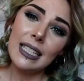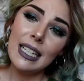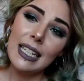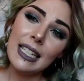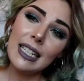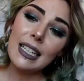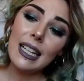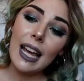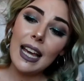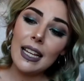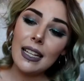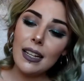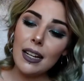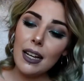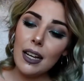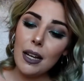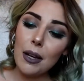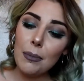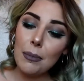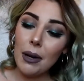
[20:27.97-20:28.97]
didn't like
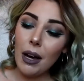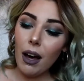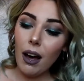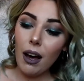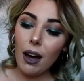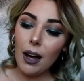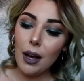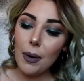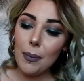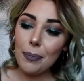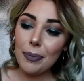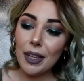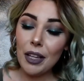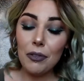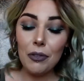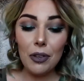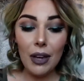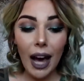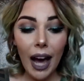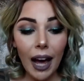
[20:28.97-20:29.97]
them.
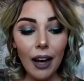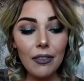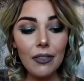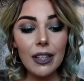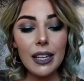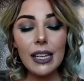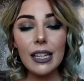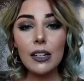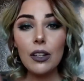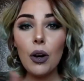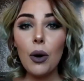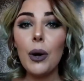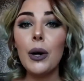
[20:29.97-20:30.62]
If you haven't,